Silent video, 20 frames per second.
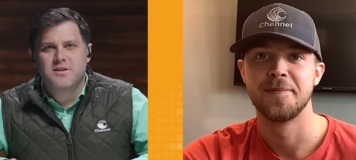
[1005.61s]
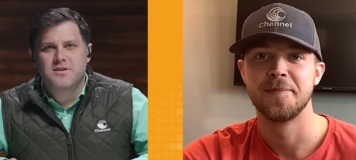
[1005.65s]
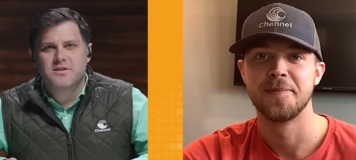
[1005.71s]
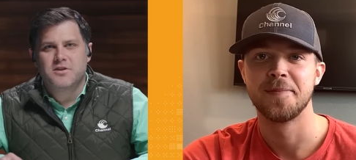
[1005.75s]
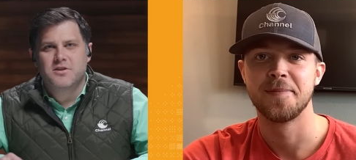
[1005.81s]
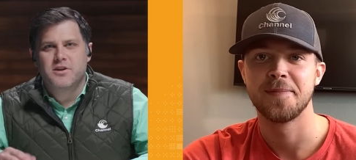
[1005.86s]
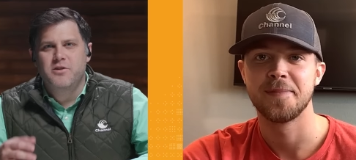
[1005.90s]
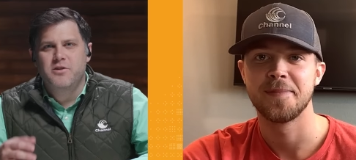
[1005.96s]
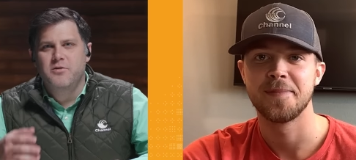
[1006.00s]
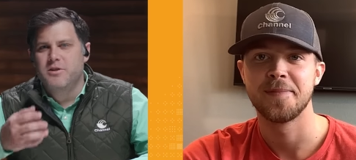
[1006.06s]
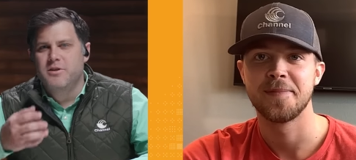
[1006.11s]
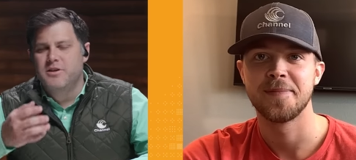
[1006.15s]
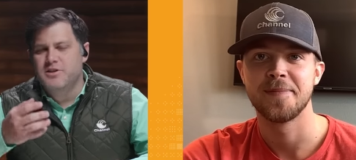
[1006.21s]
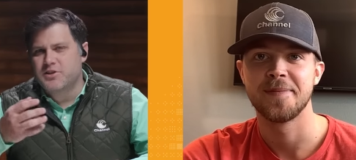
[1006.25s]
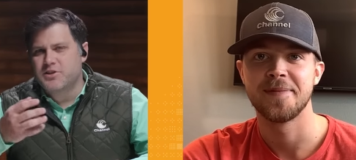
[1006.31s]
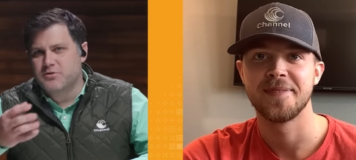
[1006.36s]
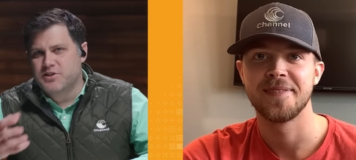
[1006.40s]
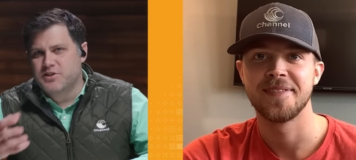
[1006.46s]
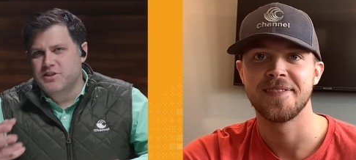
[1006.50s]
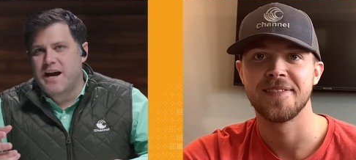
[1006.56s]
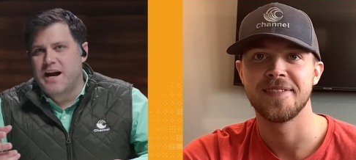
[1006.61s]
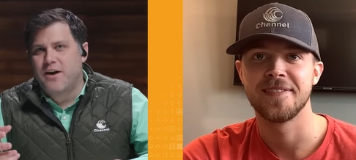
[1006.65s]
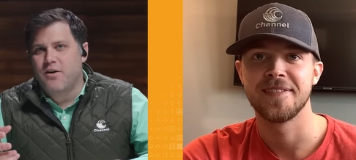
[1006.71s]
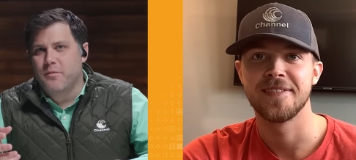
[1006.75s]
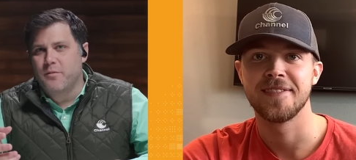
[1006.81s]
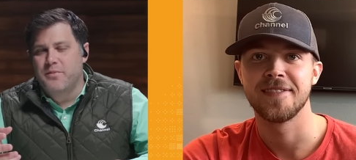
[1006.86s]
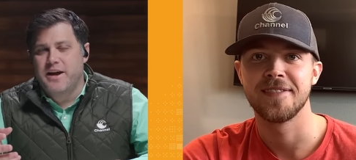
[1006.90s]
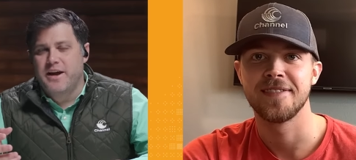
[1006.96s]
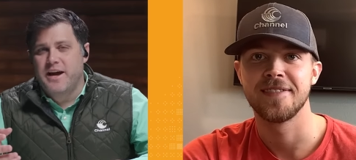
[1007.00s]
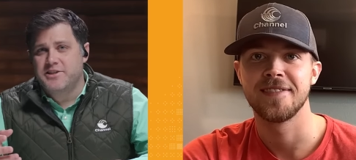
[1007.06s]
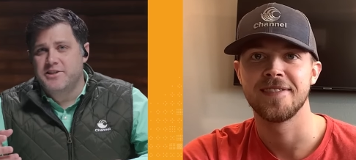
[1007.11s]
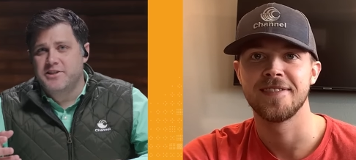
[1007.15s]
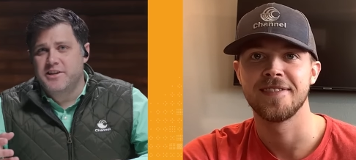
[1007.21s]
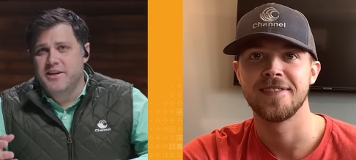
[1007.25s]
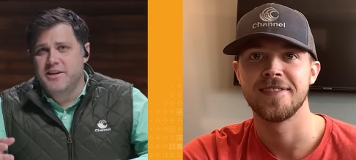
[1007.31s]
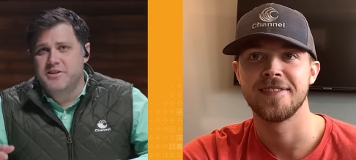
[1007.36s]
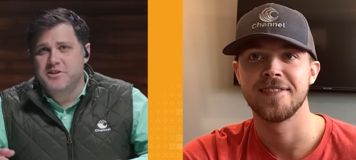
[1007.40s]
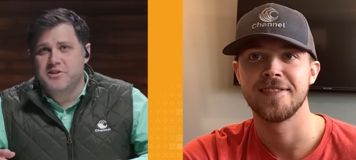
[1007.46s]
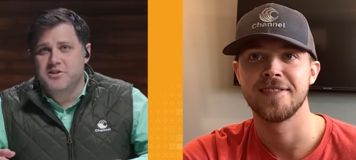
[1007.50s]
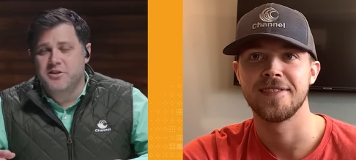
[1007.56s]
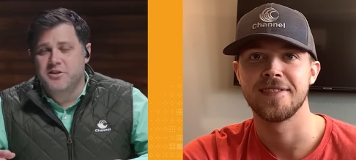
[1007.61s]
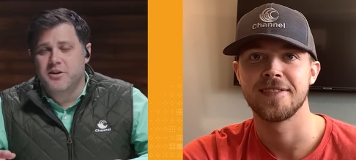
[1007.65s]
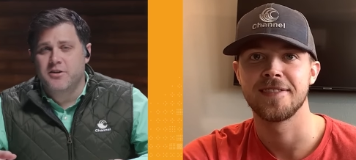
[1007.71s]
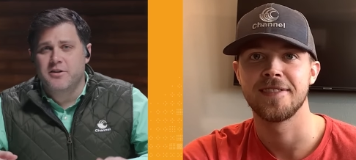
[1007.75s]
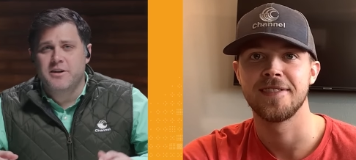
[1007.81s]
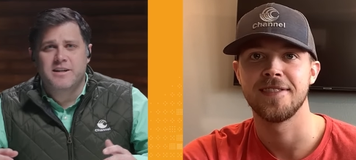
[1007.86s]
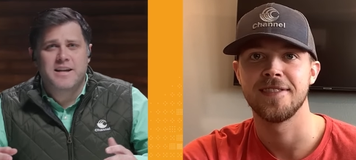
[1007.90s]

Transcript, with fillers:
Speaker 1: So you so Sour Patch Kids is your go.